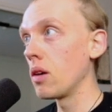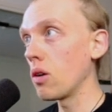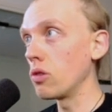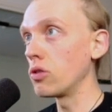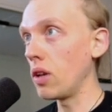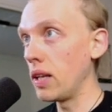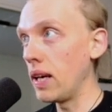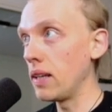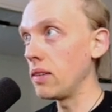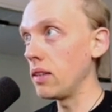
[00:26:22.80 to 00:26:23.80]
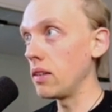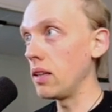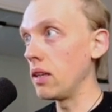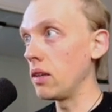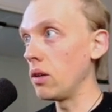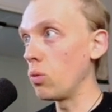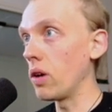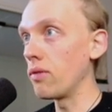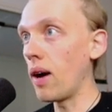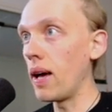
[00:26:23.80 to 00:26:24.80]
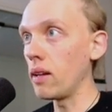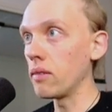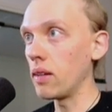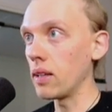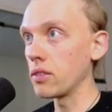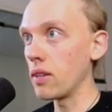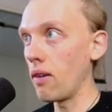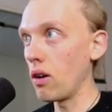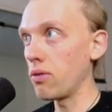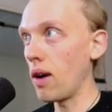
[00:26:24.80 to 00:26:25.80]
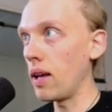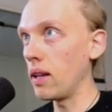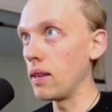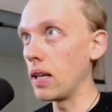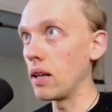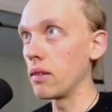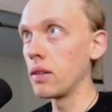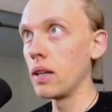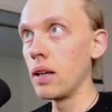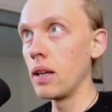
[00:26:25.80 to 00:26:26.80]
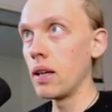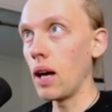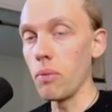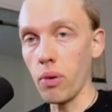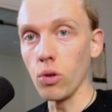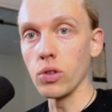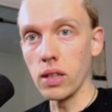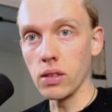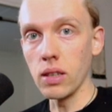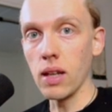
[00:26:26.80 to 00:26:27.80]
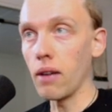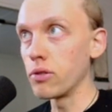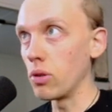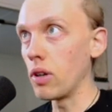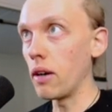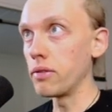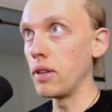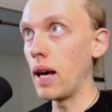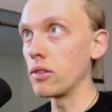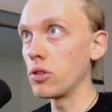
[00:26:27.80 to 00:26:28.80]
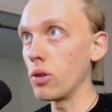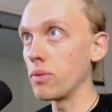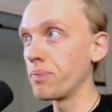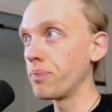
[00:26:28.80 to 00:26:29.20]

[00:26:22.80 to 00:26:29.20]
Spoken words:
consolidate it in one file, like stereo file, and then I process it after that. So